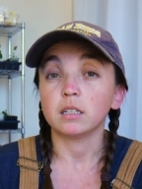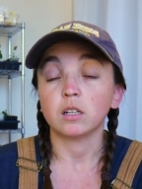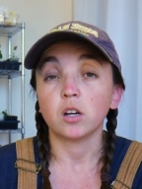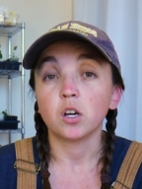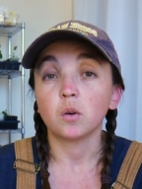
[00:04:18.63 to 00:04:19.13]

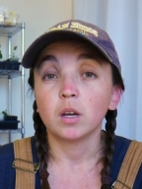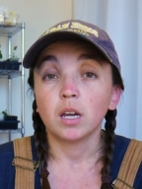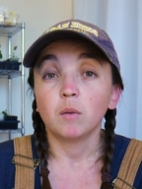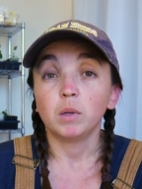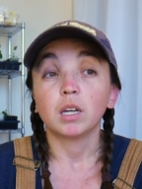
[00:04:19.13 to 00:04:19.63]
scenario
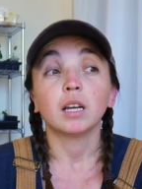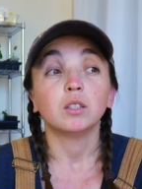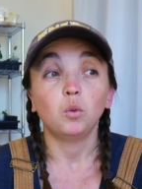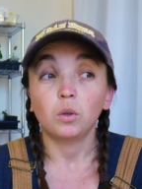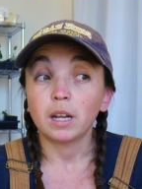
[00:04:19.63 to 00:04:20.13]

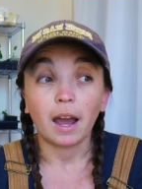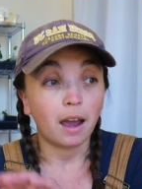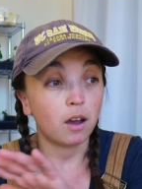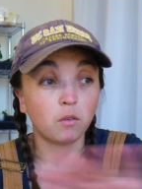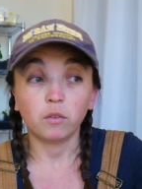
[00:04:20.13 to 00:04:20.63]
because you can have,